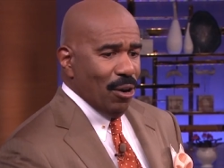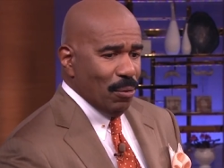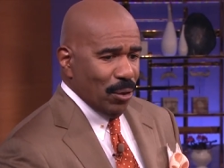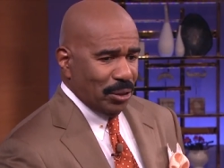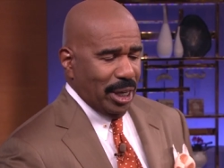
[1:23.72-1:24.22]

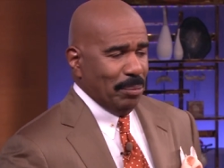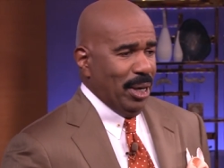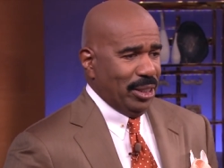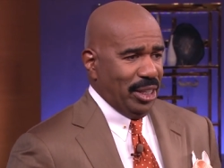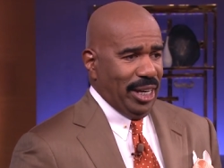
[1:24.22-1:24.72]
don't want to take
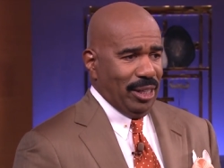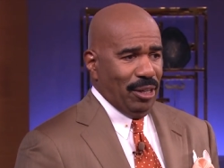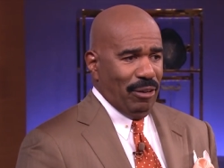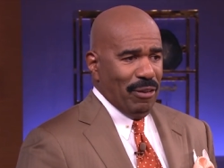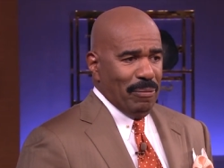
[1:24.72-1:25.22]
my jacket
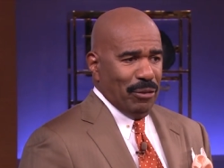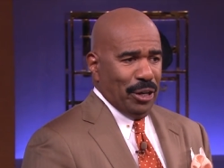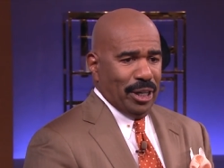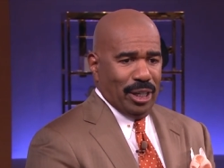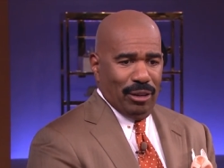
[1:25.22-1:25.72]
off. I'm
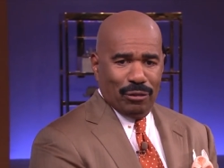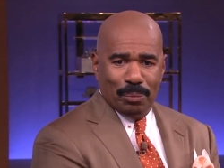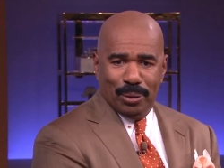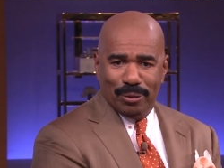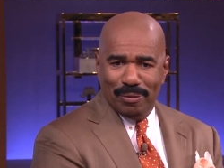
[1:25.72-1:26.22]
very
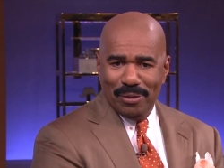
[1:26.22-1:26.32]
comfortable.